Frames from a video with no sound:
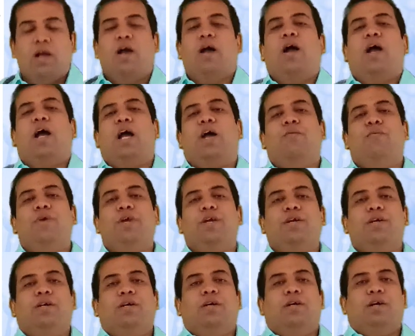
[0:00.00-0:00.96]

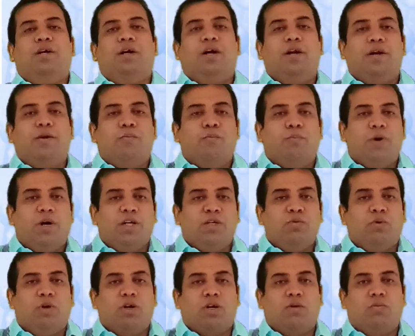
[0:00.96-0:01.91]
having the first
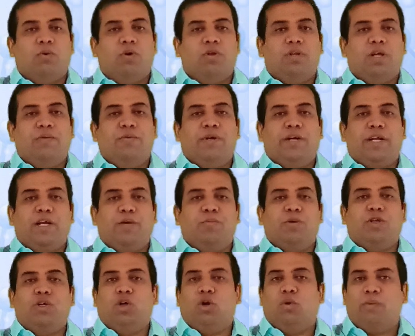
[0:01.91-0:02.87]
water was having
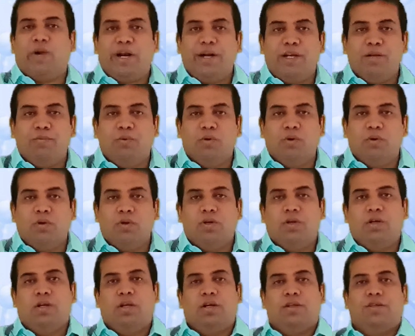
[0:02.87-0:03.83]
temperature of 94,
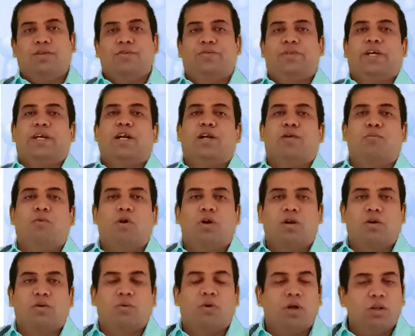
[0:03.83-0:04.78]
the second
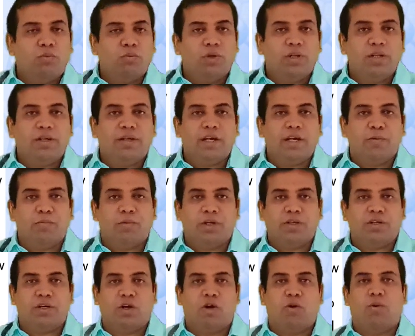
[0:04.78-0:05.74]
water was with
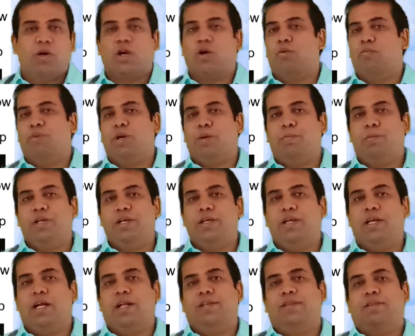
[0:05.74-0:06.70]
temperature of around
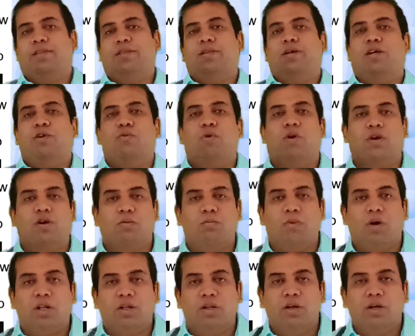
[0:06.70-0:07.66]
50, and third water
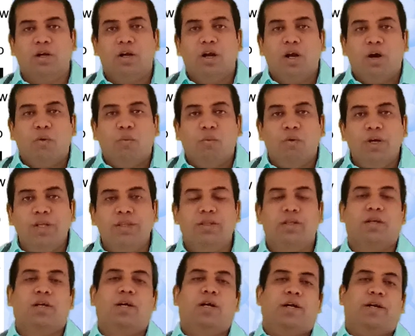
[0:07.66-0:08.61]
bath with
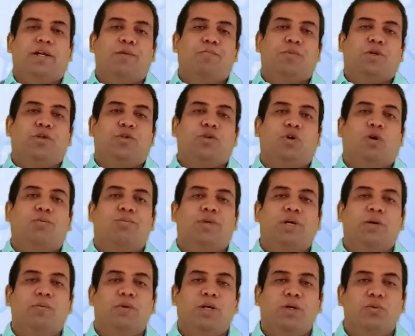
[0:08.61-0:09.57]
temperature of
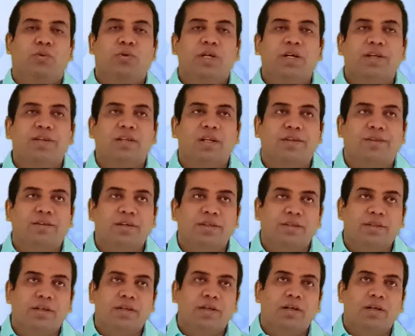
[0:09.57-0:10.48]
72 degrees Celsius.